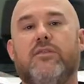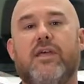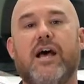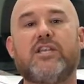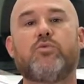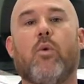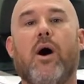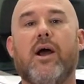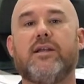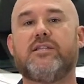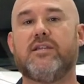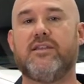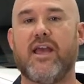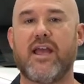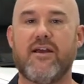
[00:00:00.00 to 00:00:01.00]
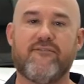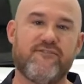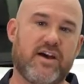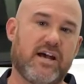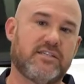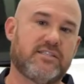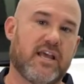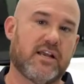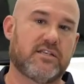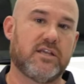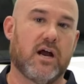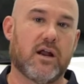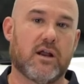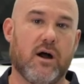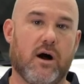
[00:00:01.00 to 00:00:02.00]
That's why today at
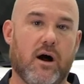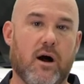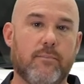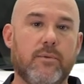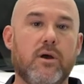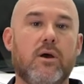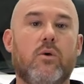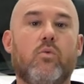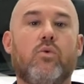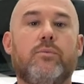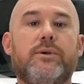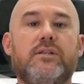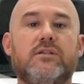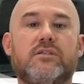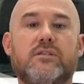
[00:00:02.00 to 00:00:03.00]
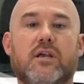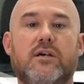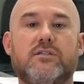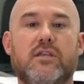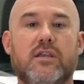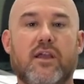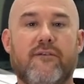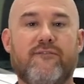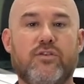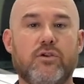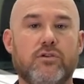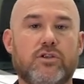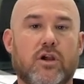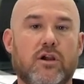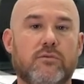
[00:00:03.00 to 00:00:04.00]
Phastek.com, we'll be discussing a
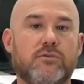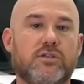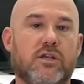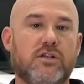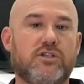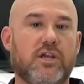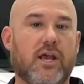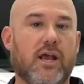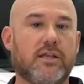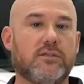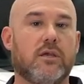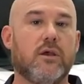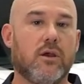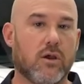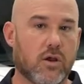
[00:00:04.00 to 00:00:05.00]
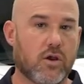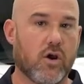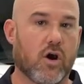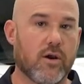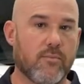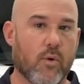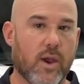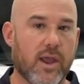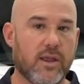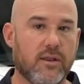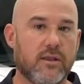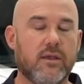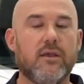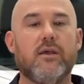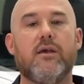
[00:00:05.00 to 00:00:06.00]
few terms such as curb weight,
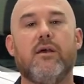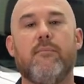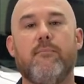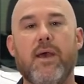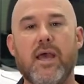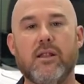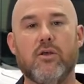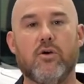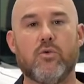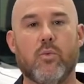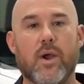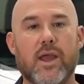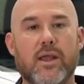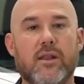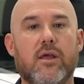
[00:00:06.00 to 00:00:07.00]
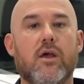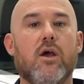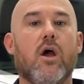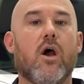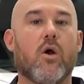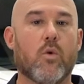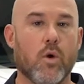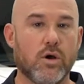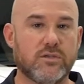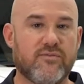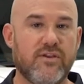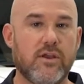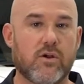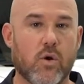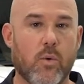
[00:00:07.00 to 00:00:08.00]
payload weight, gross
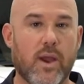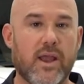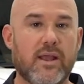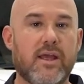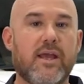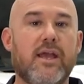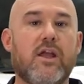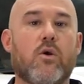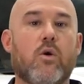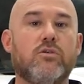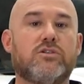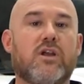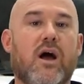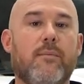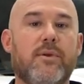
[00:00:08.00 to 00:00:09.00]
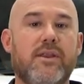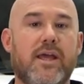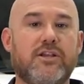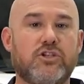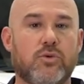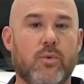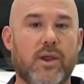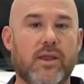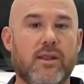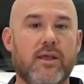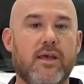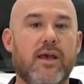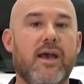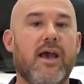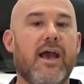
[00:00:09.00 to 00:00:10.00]
vehicle weight, and gross combination weight,
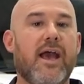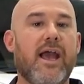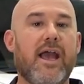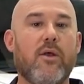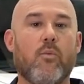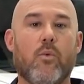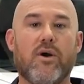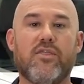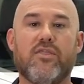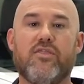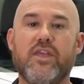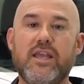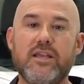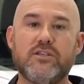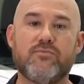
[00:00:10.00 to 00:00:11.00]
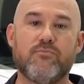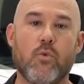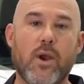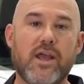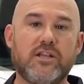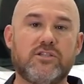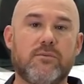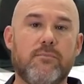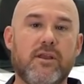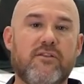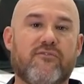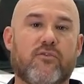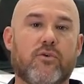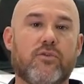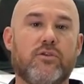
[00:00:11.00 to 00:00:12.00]
and what these weights
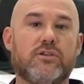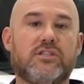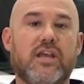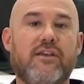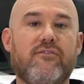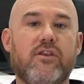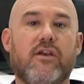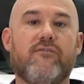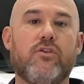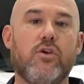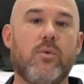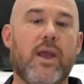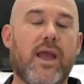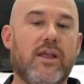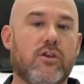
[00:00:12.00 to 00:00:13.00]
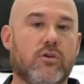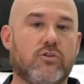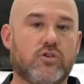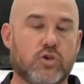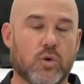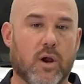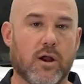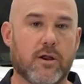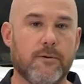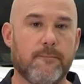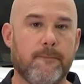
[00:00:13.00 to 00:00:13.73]
mean for the safety of you and your truck.